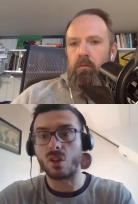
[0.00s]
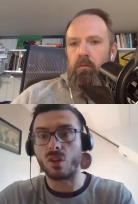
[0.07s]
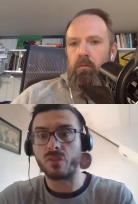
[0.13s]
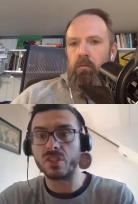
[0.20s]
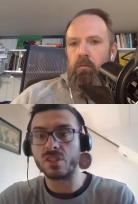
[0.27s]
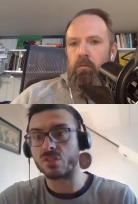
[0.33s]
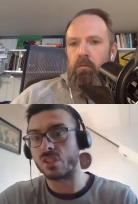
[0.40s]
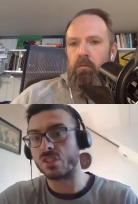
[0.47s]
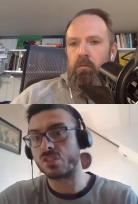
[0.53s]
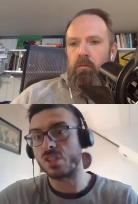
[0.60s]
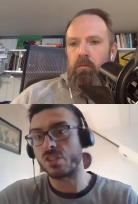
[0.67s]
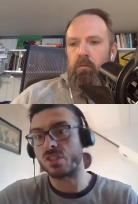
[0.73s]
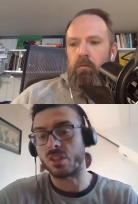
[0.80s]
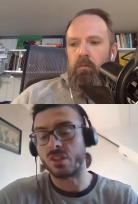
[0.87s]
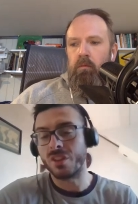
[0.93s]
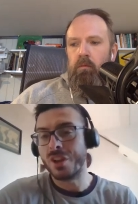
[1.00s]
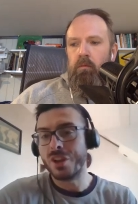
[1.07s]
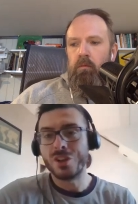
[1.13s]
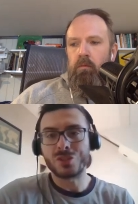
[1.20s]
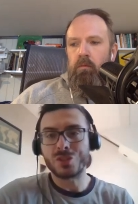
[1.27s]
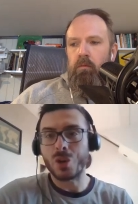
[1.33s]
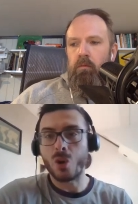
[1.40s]
Speaker 1: an offense transition.
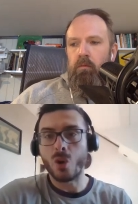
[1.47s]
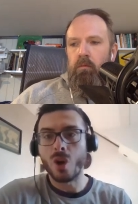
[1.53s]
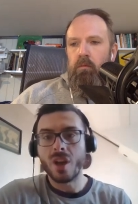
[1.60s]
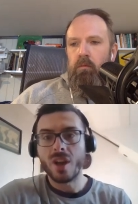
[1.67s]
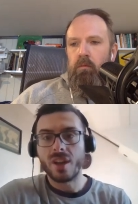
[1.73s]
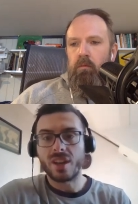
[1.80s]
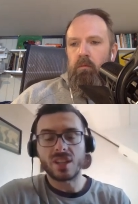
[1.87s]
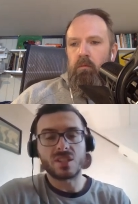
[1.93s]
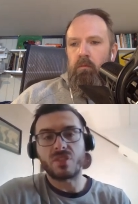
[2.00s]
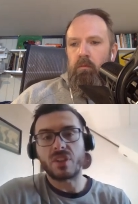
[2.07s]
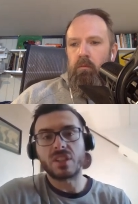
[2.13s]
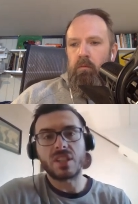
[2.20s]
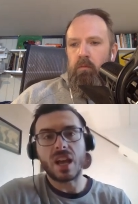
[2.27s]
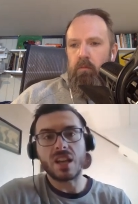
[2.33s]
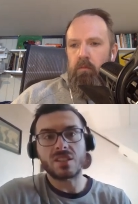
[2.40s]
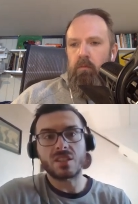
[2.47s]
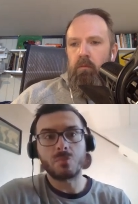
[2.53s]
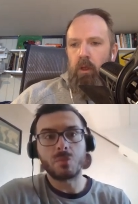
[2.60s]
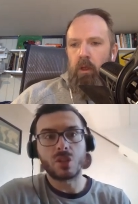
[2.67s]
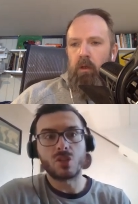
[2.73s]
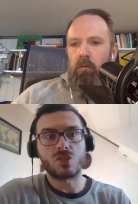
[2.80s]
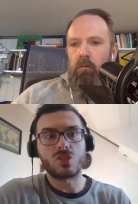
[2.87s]
So it's fantastic
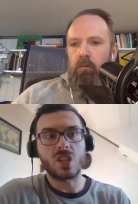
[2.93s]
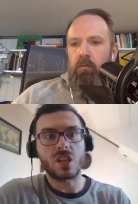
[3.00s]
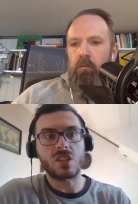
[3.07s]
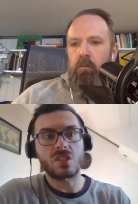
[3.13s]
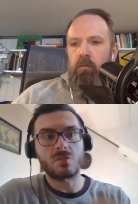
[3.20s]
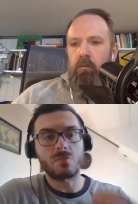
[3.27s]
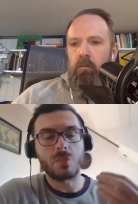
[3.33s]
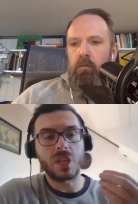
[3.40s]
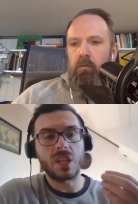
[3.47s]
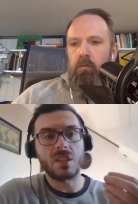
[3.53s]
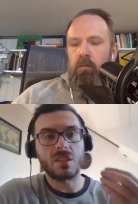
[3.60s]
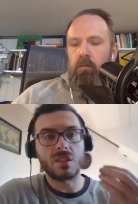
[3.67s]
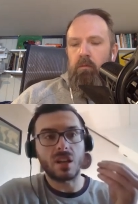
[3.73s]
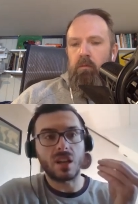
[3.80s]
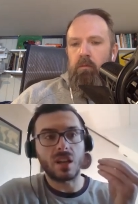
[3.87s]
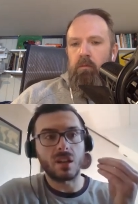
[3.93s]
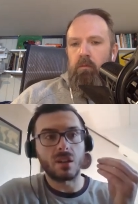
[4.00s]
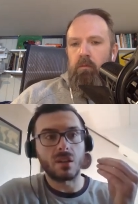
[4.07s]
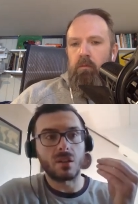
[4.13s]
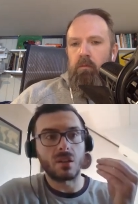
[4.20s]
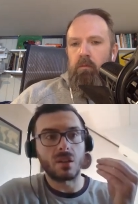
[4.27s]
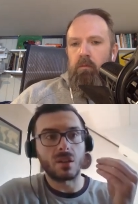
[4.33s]
because just being
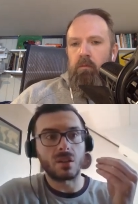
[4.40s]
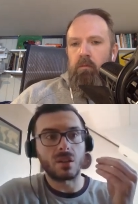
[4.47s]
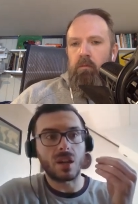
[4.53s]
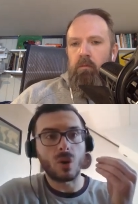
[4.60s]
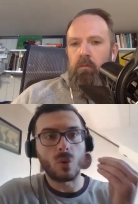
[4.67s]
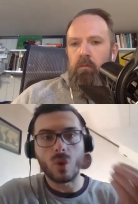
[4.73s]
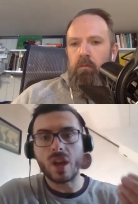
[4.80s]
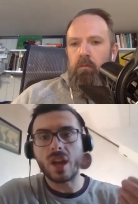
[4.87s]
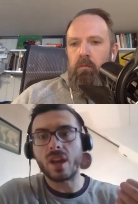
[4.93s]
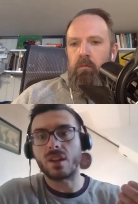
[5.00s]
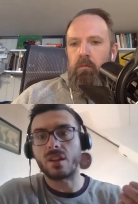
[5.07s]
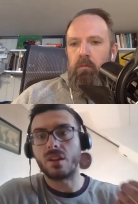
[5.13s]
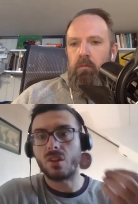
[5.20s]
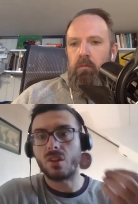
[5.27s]
aware